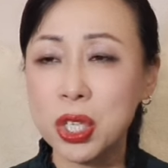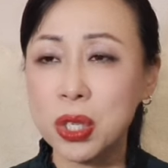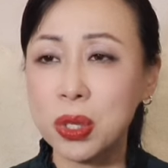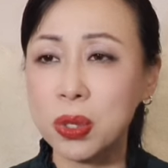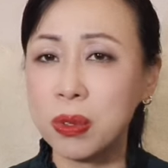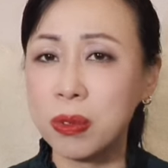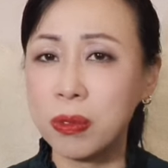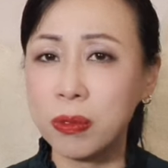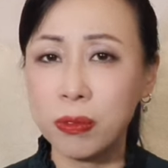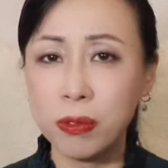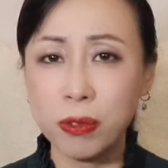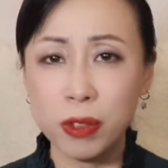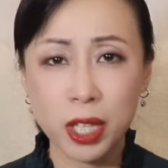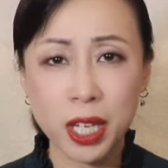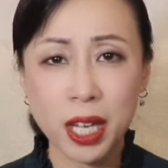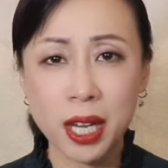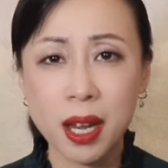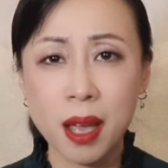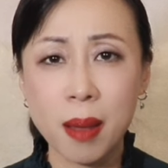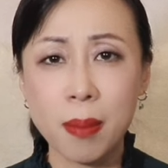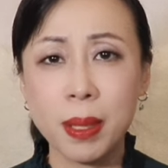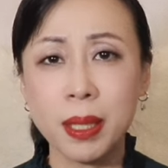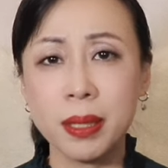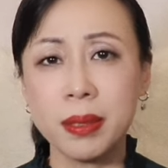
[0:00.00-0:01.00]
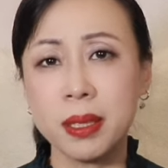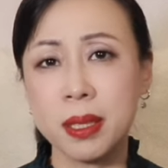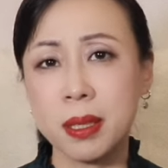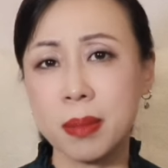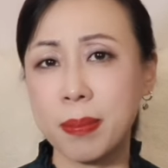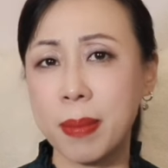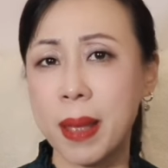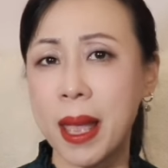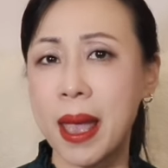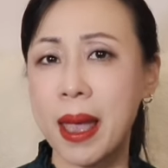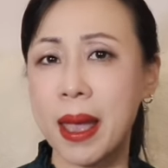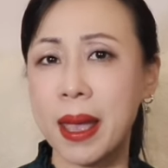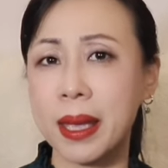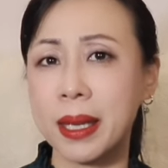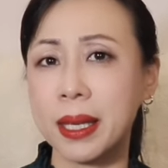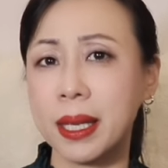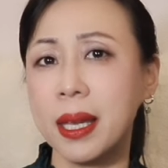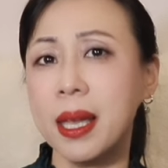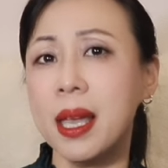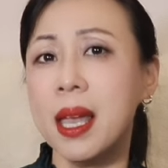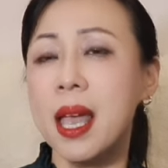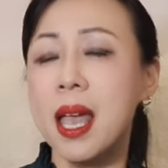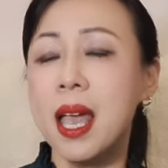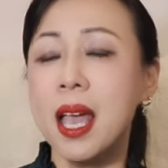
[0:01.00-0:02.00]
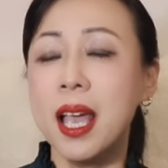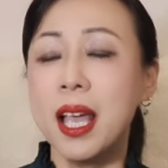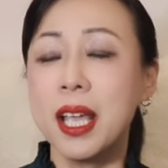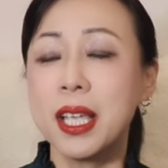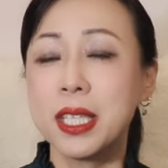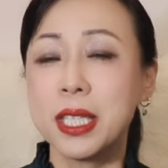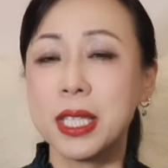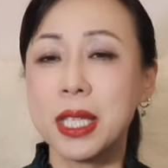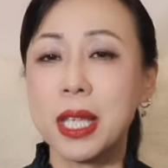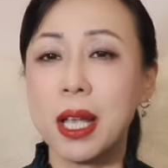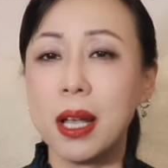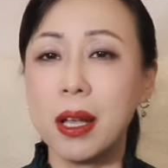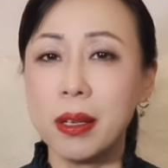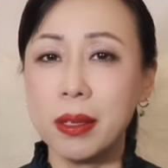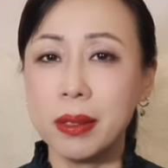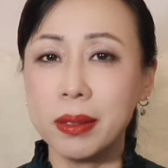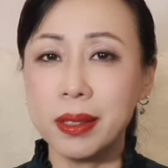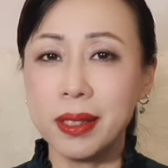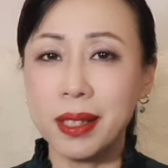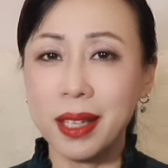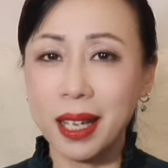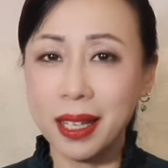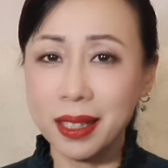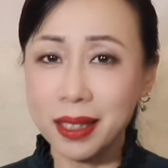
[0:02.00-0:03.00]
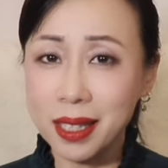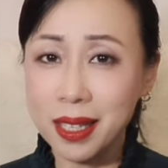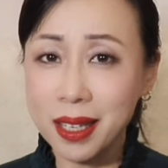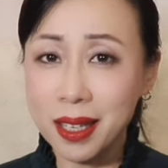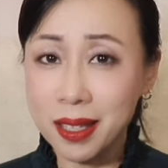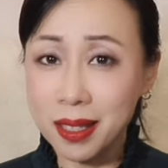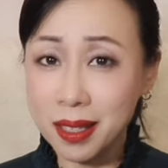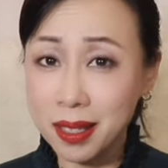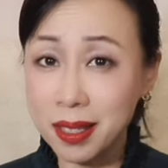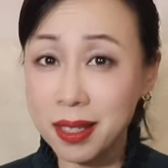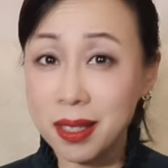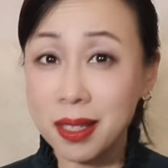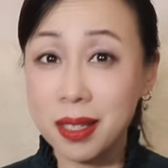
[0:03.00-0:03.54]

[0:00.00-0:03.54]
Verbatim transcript: to forget about this bag. So that is